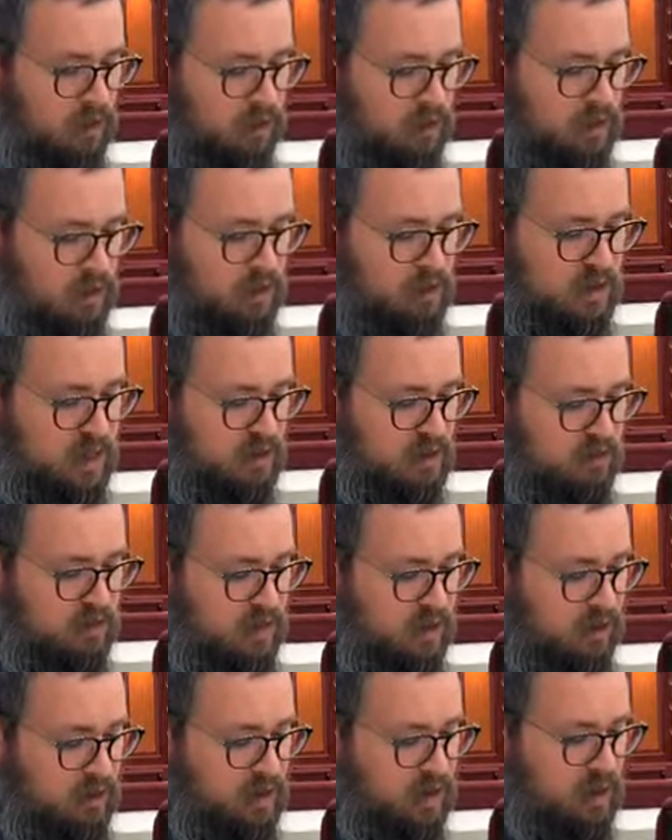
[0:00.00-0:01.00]
the Rebbe says over
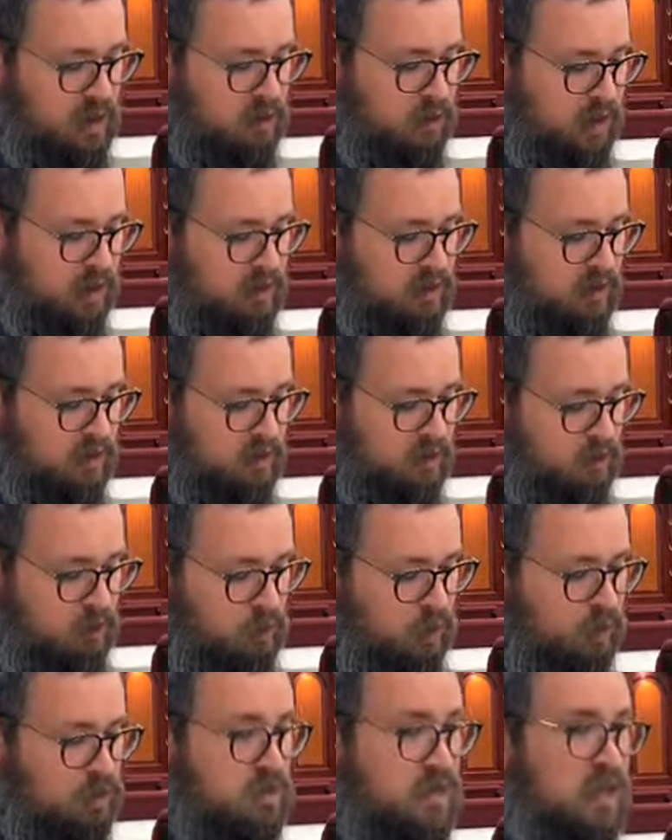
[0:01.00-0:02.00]
here, right,
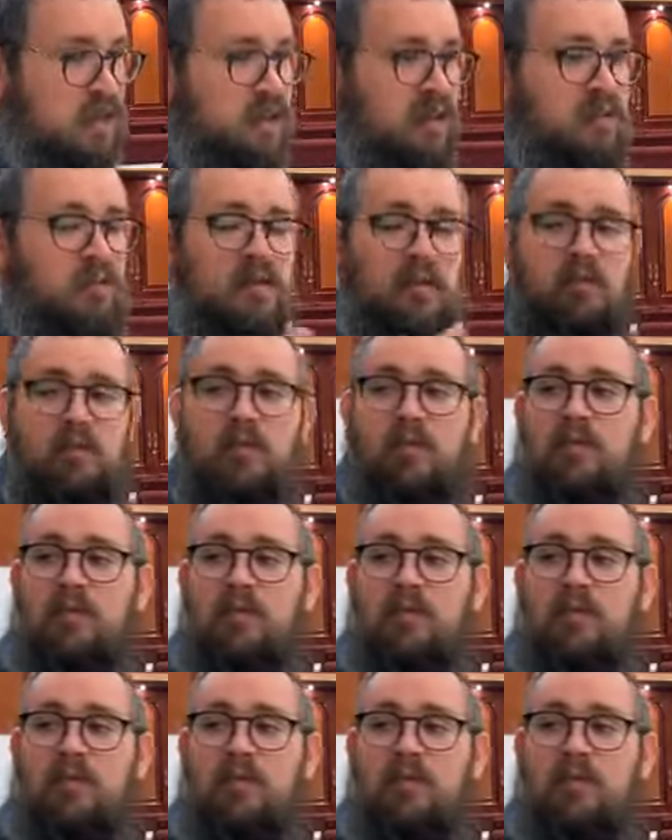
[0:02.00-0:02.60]
quotes the